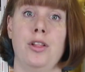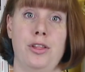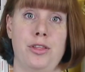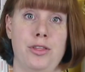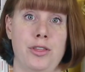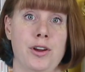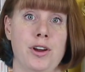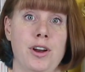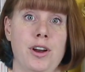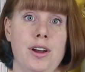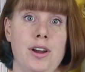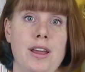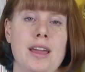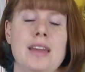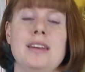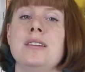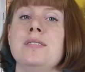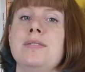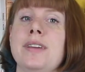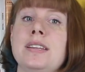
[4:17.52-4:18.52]
Third,
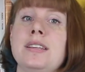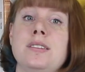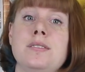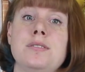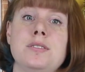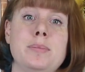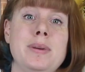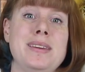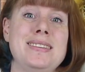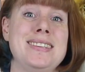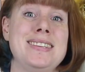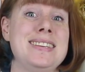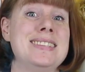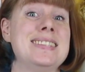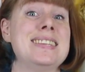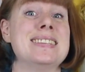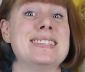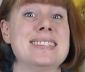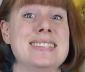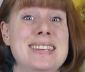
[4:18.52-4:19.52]
an invasive species
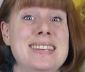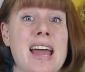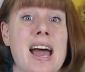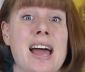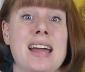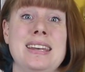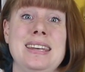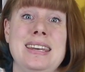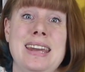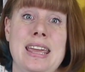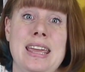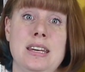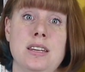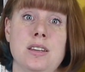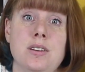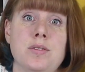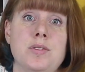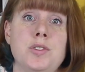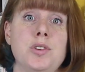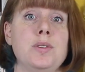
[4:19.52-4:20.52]
is not native